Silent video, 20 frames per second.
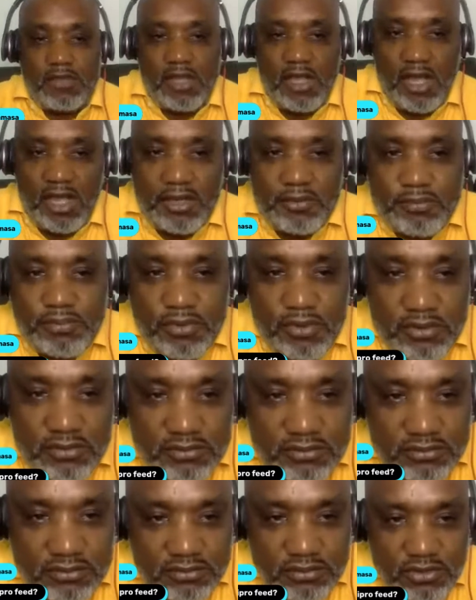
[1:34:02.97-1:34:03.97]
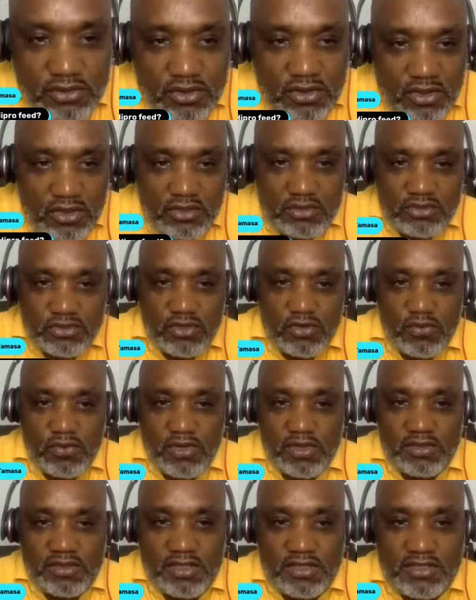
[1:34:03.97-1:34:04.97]
Hi-Pro. So
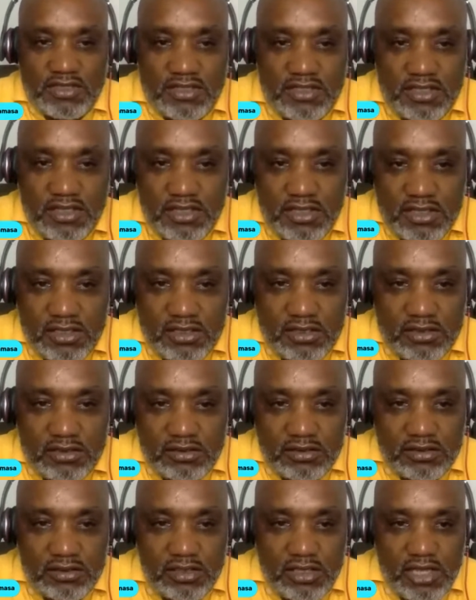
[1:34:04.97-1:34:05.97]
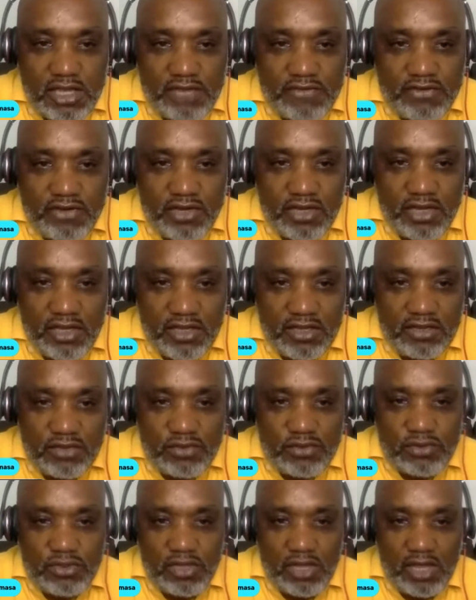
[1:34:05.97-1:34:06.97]
will this deal ever
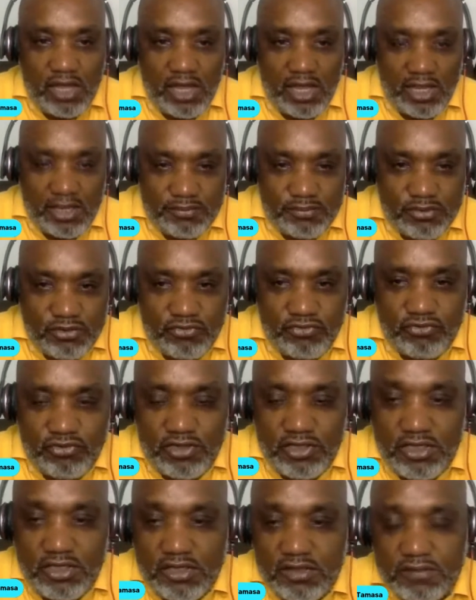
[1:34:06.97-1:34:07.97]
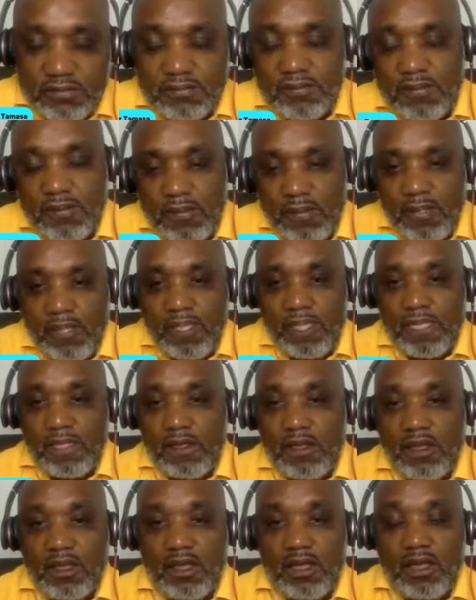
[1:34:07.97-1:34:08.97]
include Hyperfeed? feed?
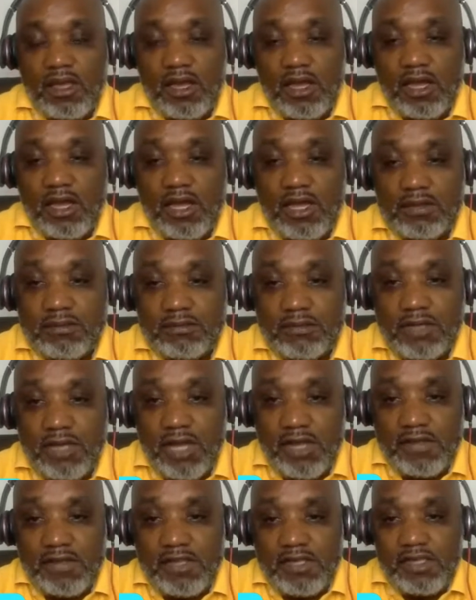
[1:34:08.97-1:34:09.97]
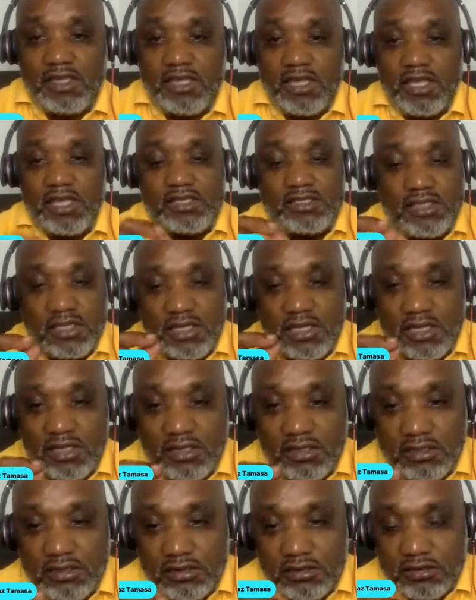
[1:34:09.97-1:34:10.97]
Um, I think
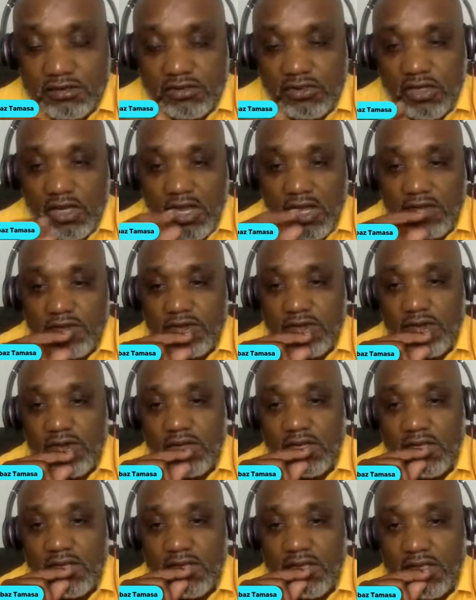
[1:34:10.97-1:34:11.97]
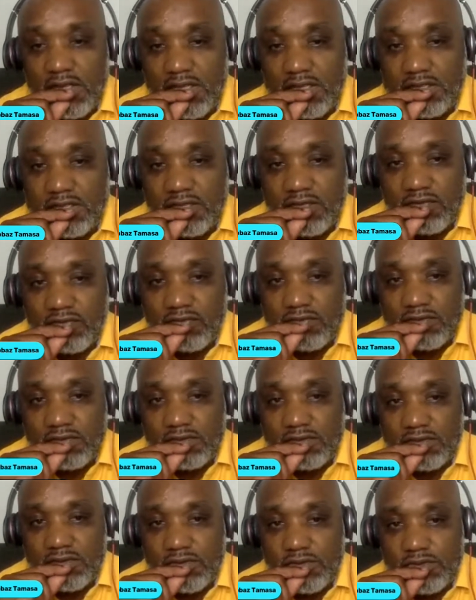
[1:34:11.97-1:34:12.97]
HNL Agro is a
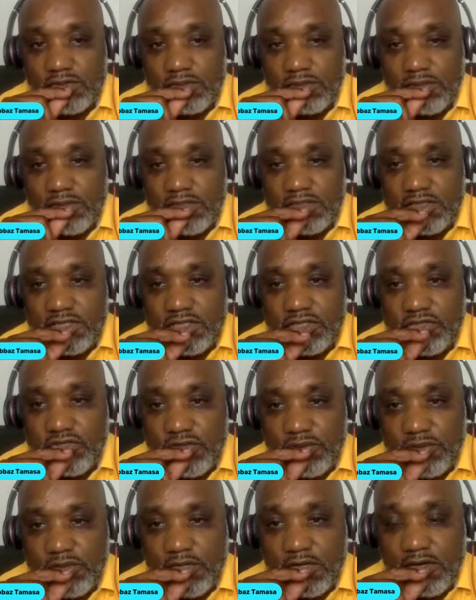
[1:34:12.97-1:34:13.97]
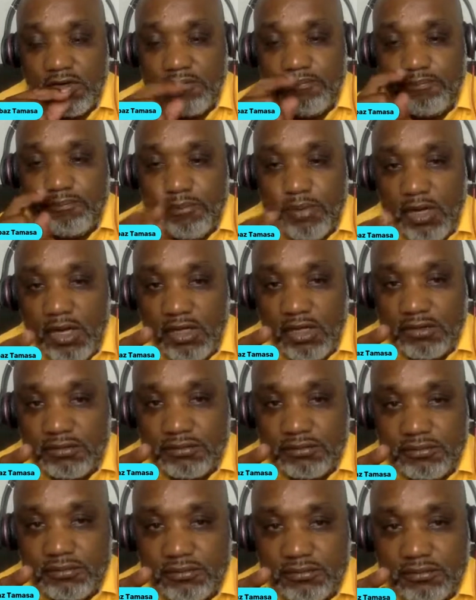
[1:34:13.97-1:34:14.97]
Nutrimix distributor, but
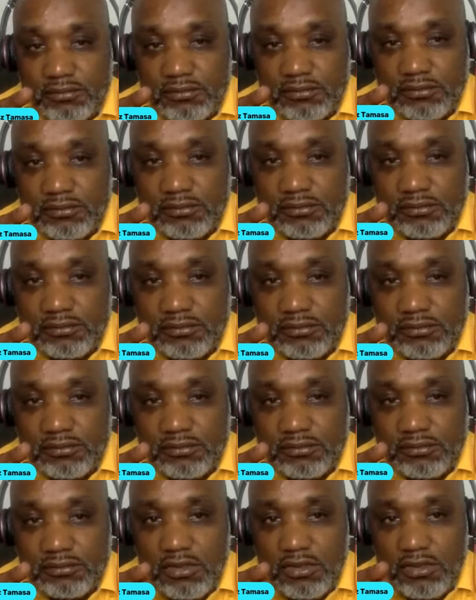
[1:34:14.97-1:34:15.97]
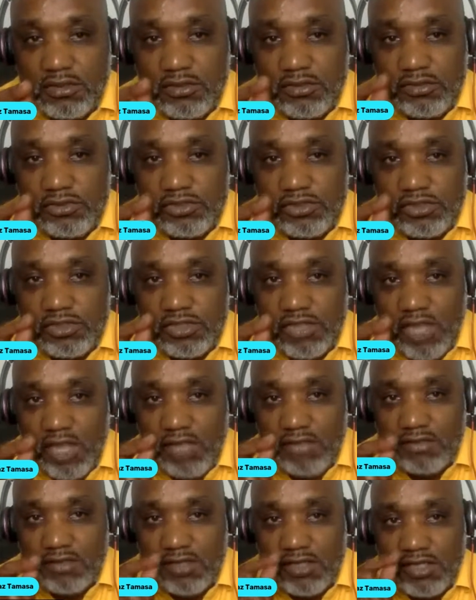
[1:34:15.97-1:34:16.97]
you should
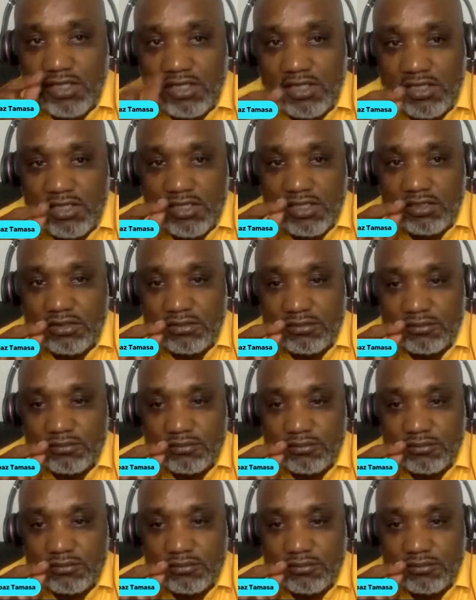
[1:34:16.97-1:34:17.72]
talk to Khalil.